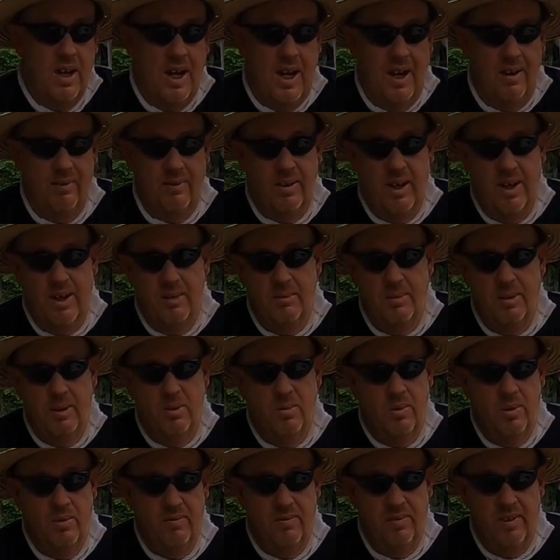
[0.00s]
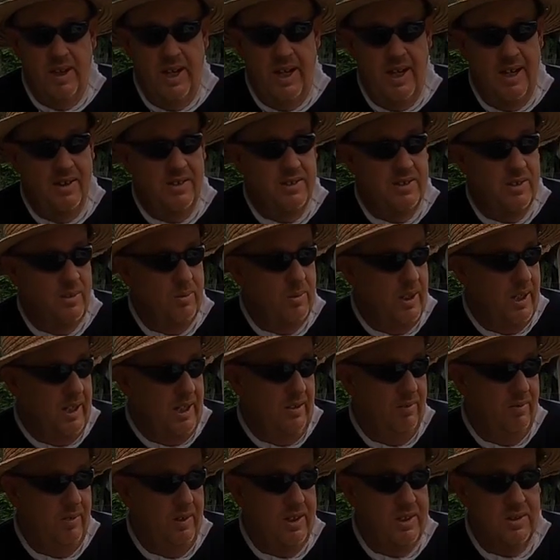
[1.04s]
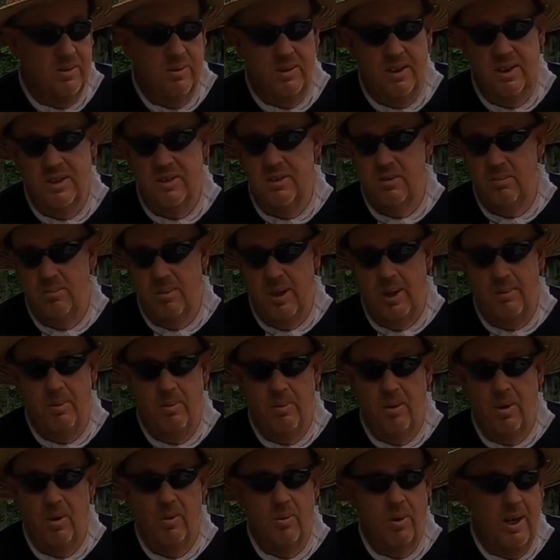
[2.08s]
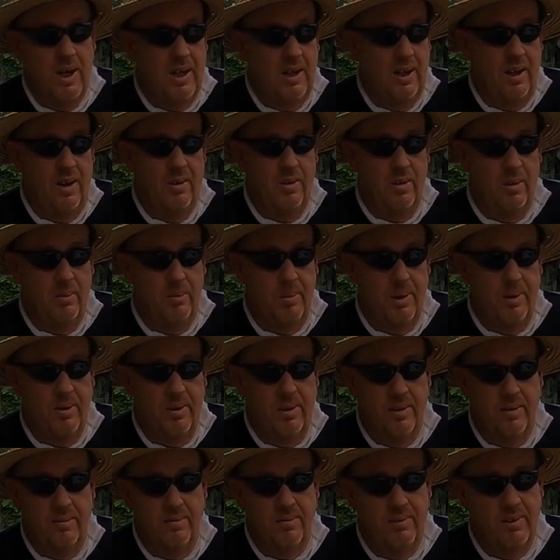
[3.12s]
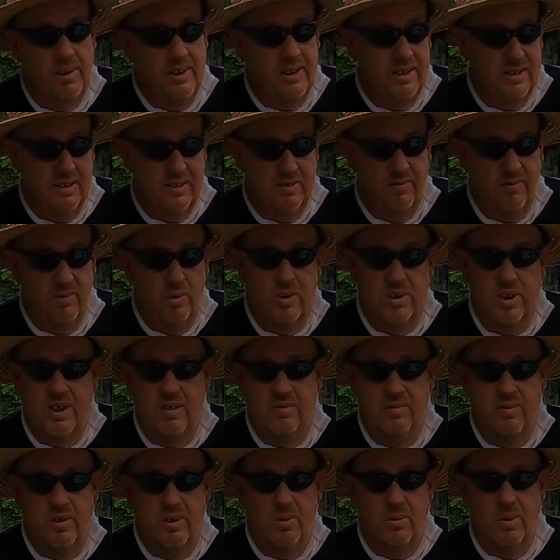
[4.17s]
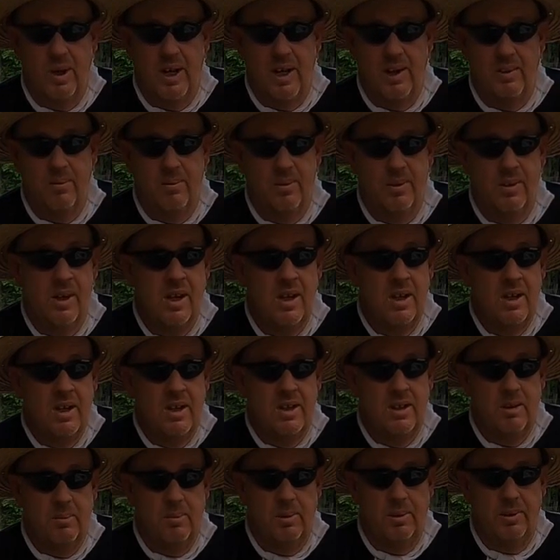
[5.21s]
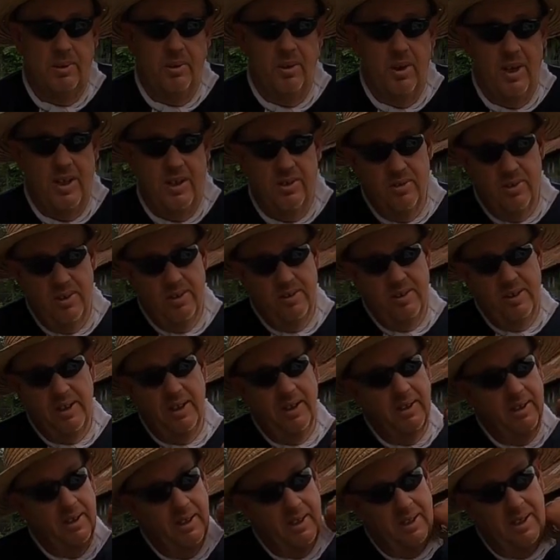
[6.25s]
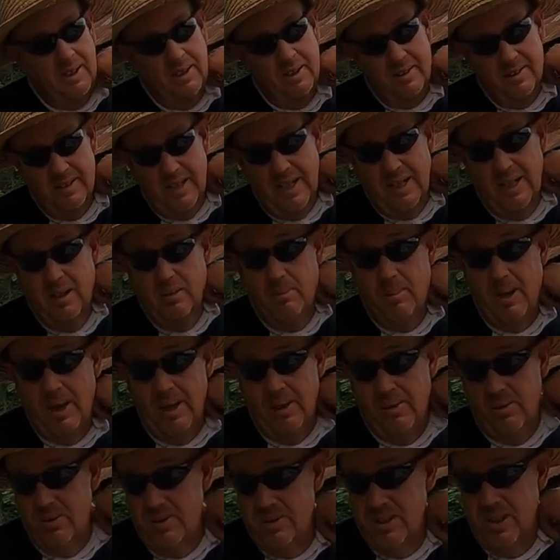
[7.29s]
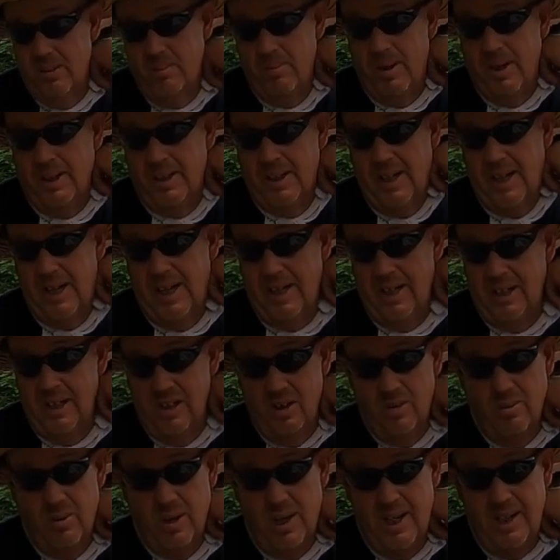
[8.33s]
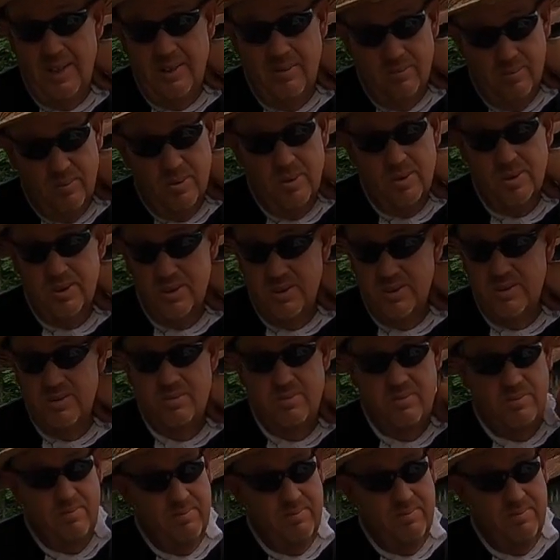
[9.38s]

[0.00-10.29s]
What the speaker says: I've got to build one for that. So when I get finished with this one, probably roll right along and build at least a 14-foot wide one to put the grain drill in. And then as I get a baler or something like that, rake, we'll just